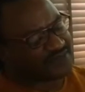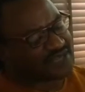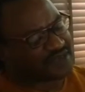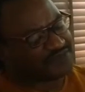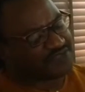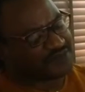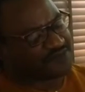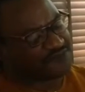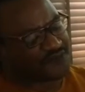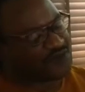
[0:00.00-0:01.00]
on the average,
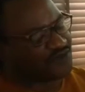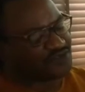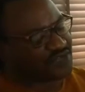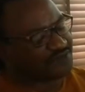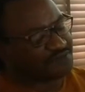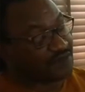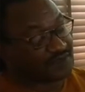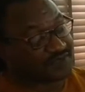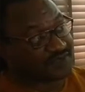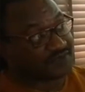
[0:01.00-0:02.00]
about 400
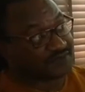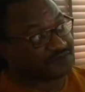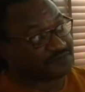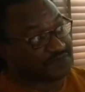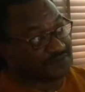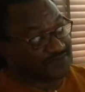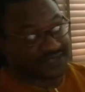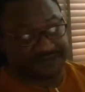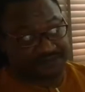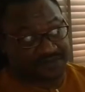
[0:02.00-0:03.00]
plus babies
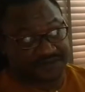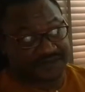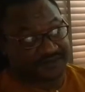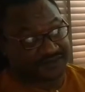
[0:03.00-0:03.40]
every month.